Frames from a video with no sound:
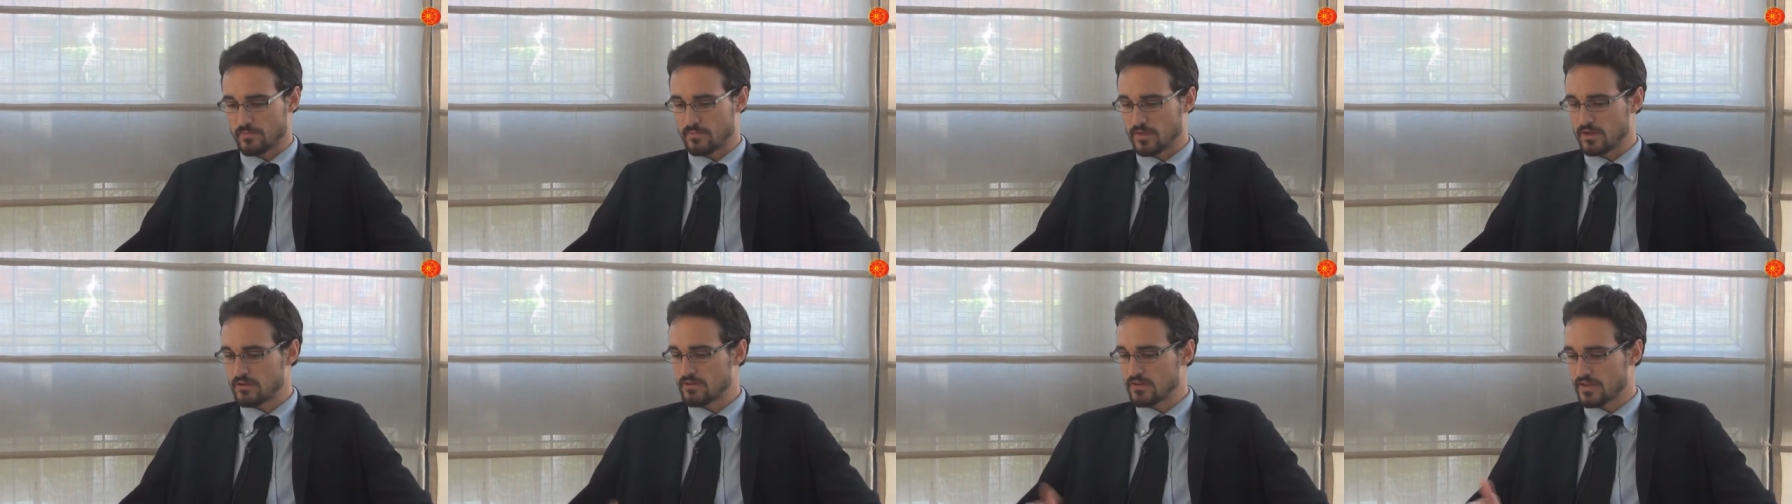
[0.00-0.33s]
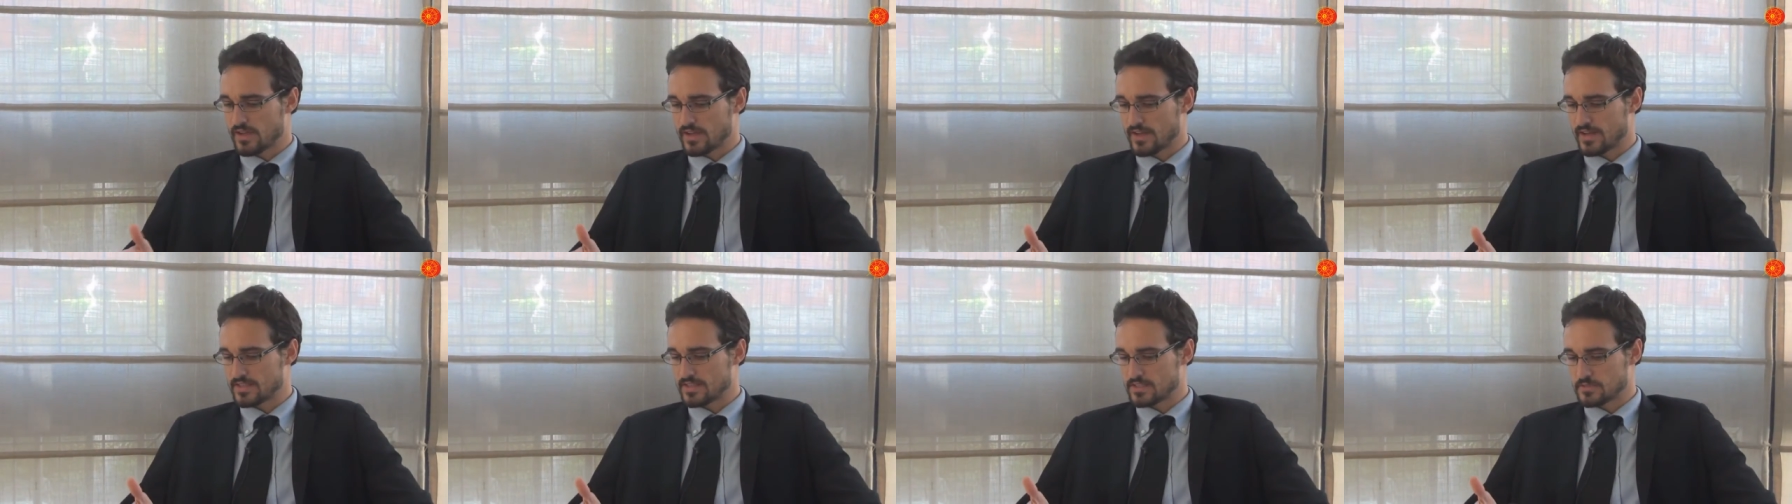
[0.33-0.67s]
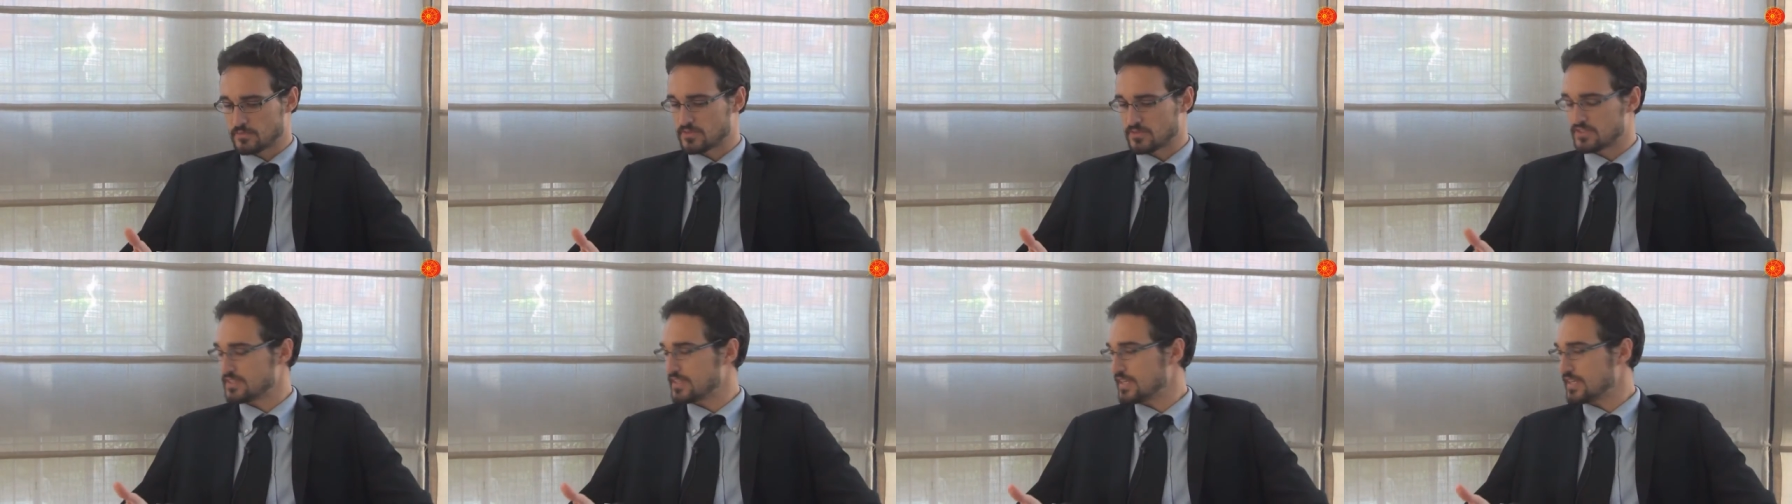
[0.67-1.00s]
America is
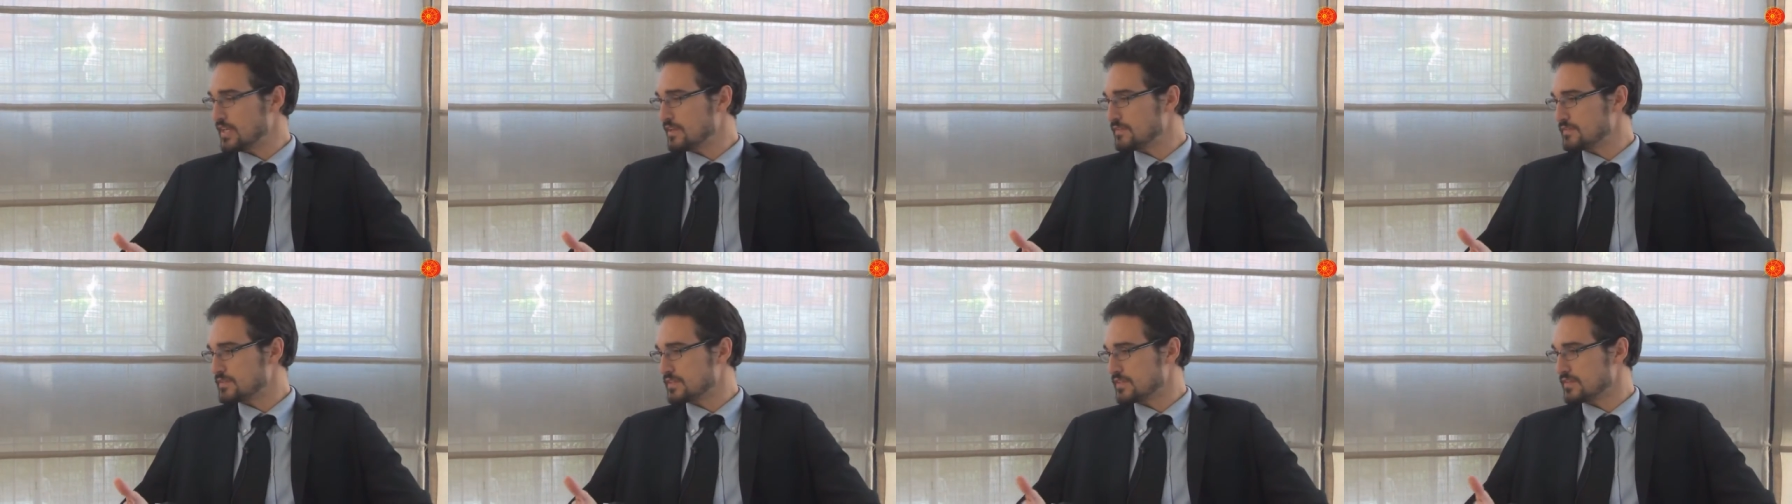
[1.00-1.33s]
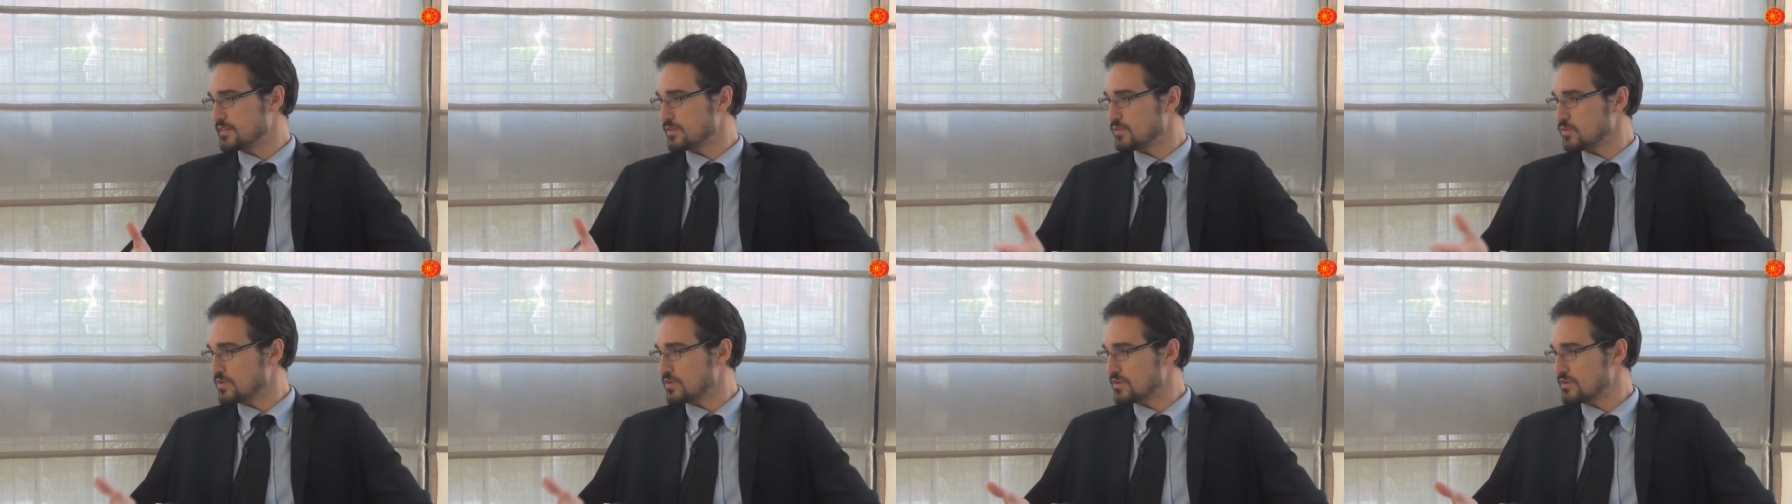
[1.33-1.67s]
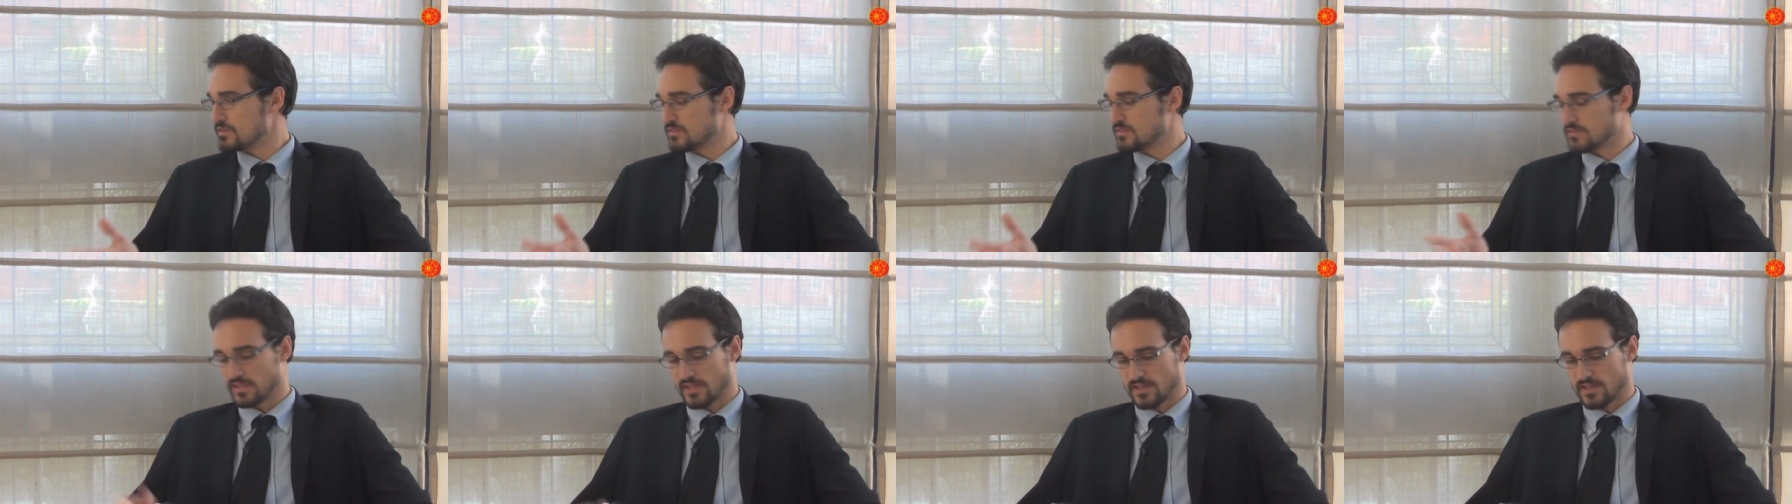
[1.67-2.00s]
perceived in the
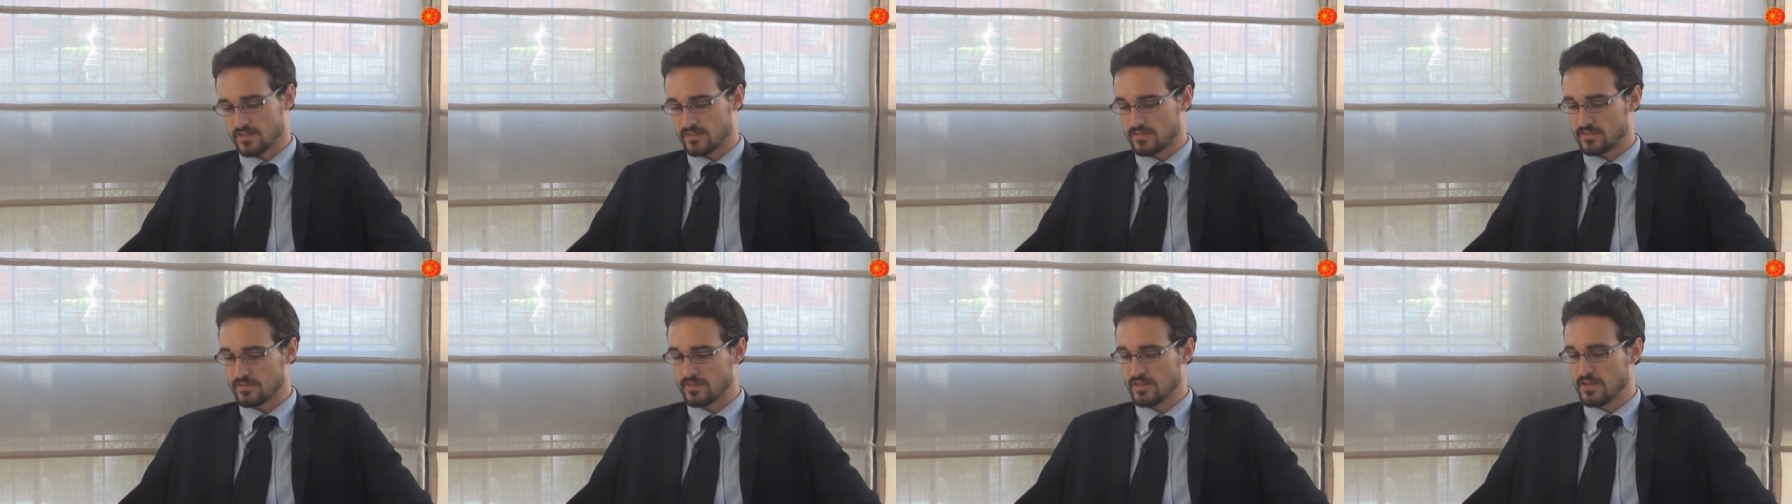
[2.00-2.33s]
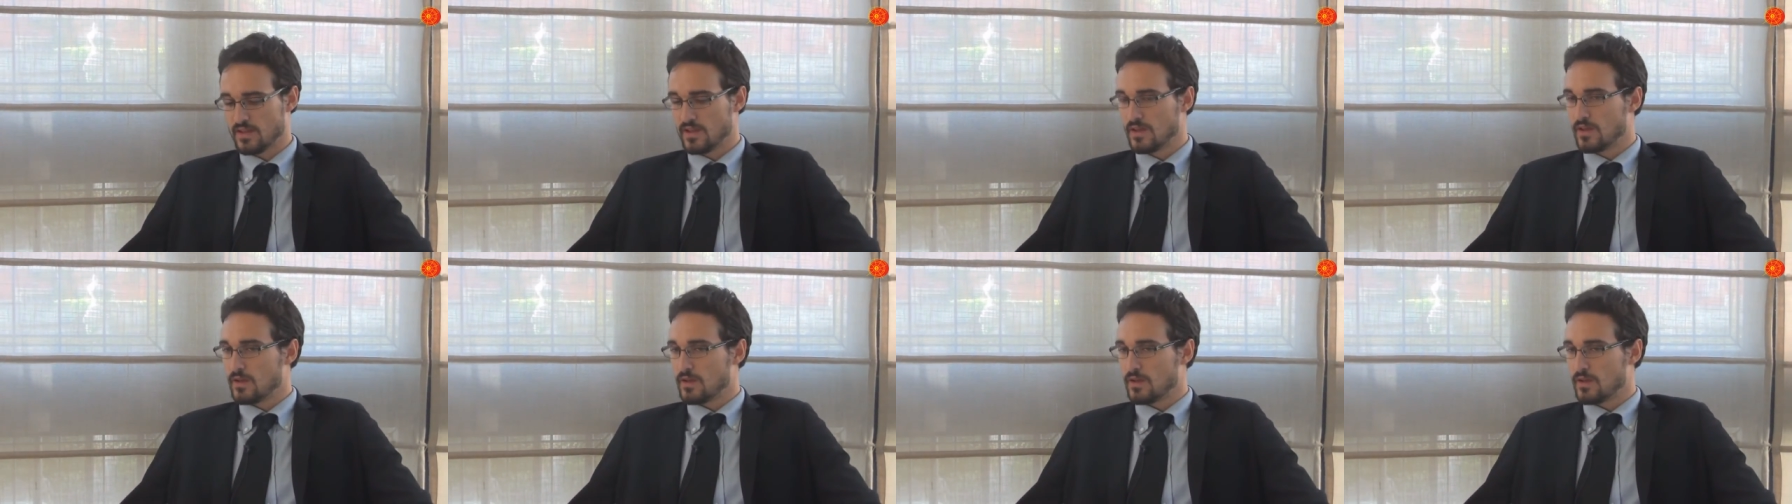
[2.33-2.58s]
world, and